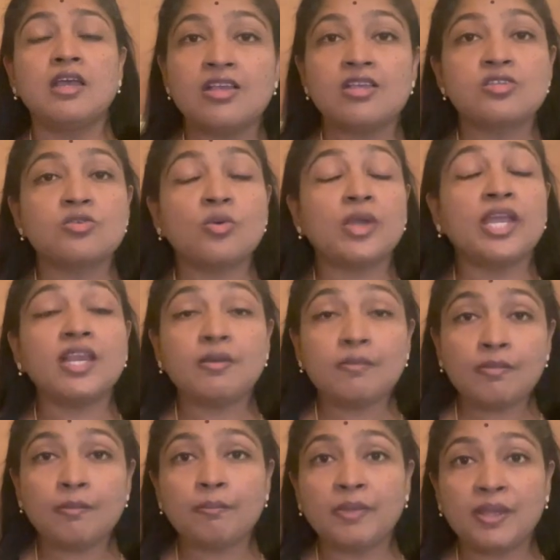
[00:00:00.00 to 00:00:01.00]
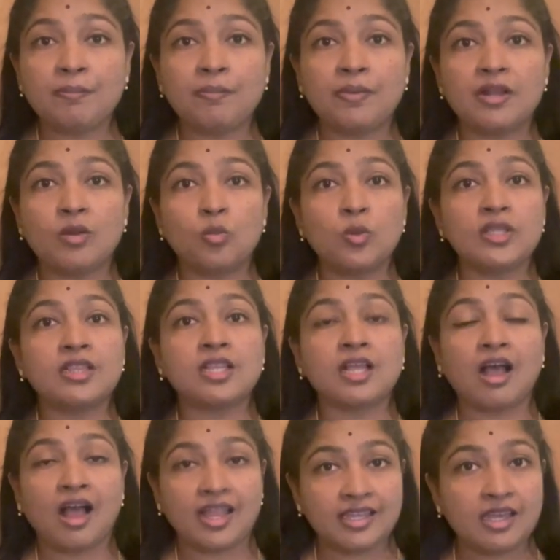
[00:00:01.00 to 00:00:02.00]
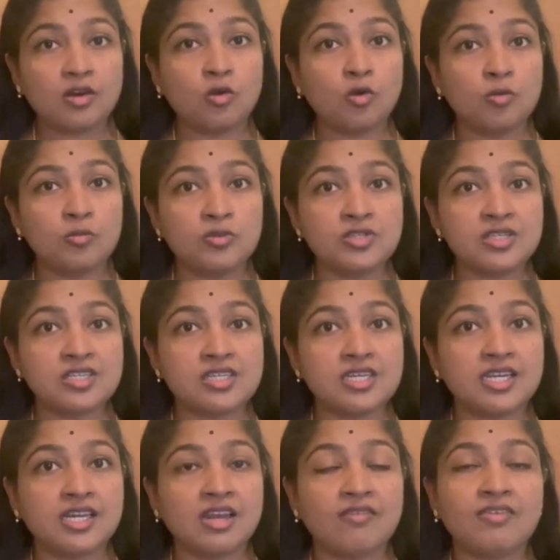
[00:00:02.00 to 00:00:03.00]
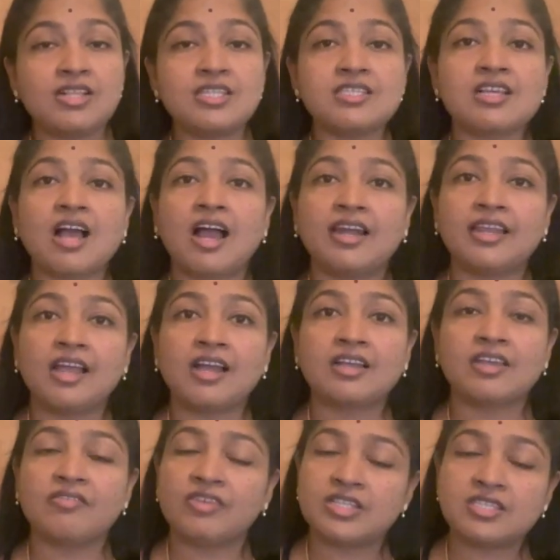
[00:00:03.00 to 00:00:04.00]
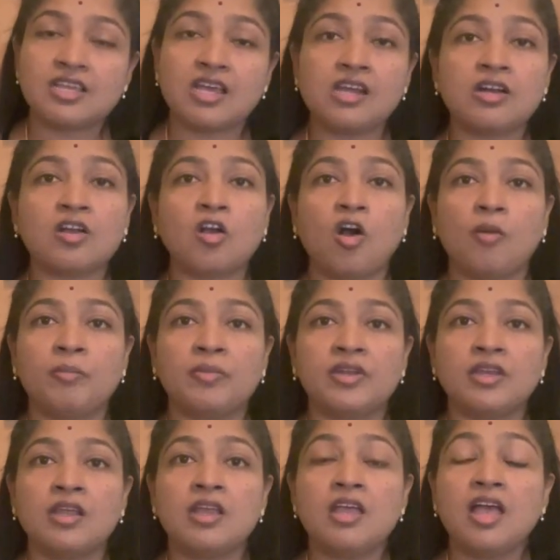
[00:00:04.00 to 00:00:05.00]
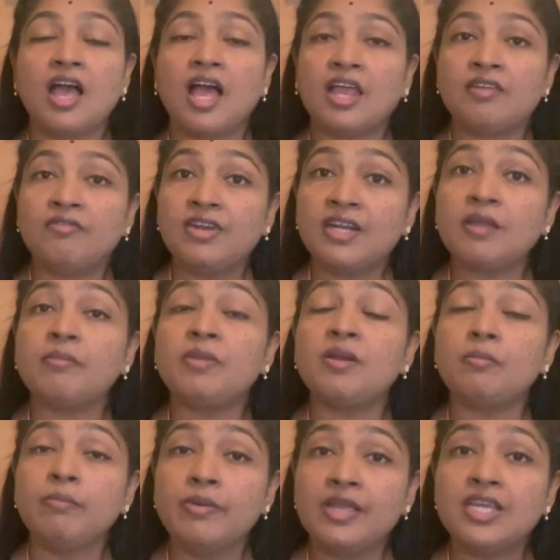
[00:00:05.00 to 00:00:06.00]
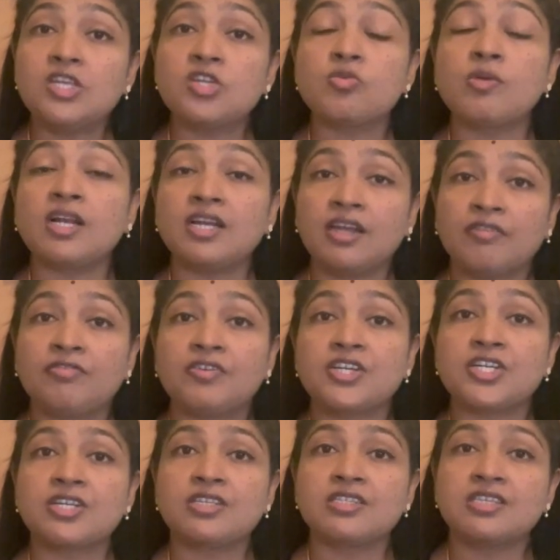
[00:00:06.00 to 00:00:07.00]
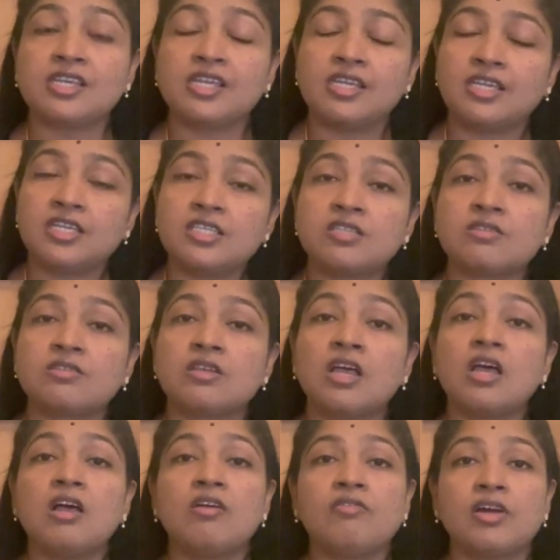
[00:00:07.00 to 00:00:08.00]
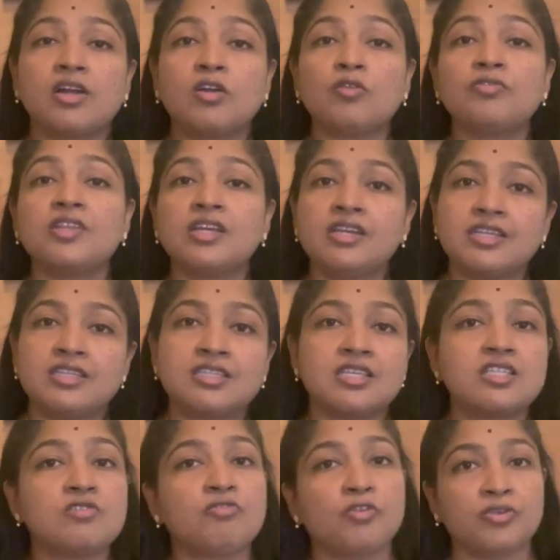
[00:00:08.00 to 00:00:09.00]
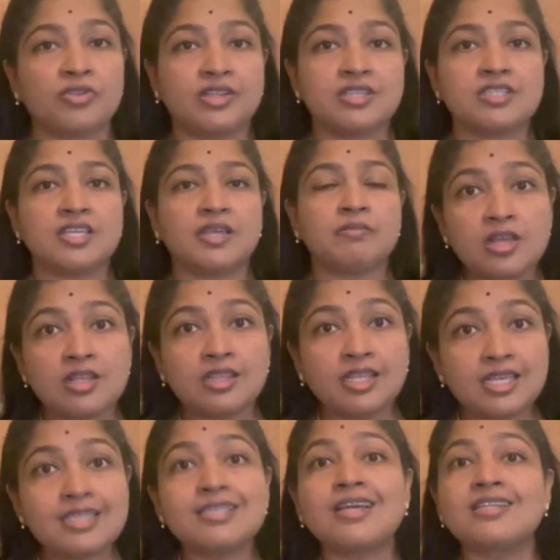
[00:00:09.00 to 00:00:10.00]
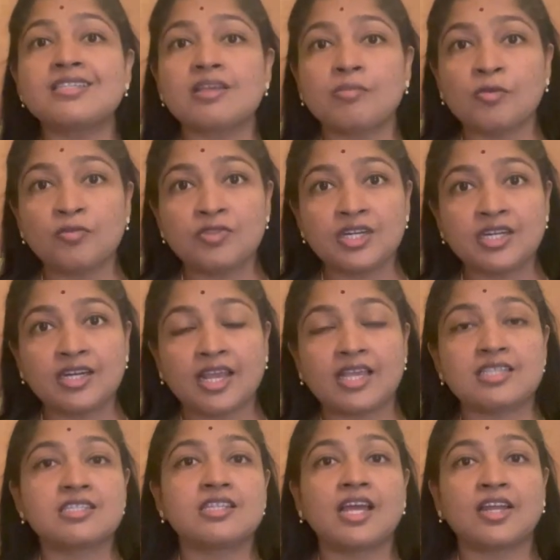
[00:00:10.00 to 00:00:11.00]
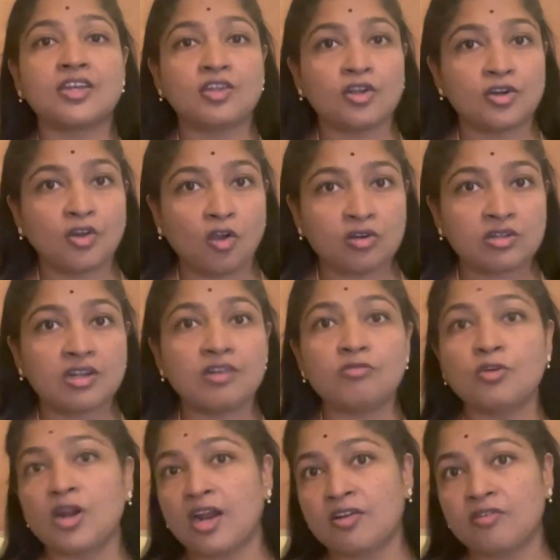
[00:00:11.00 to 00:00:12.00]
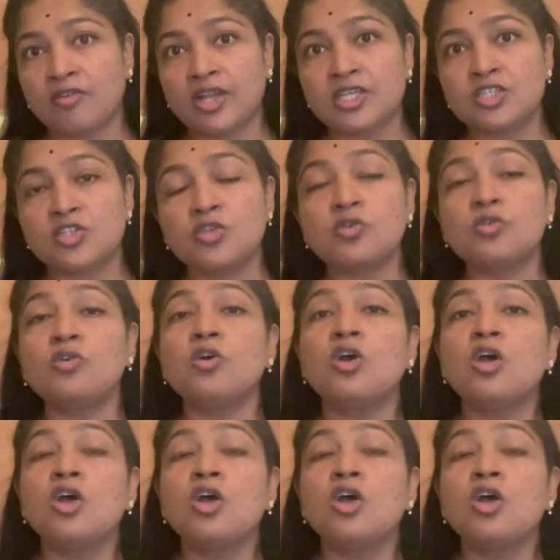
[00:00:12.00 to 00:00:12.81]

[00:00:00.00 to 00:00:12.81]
So in people with the higher homocysteine levels, cardiac events are common, and vitamin B12 deficiency is one of the reasons for the same. These are some of the tests that your doctor would advise you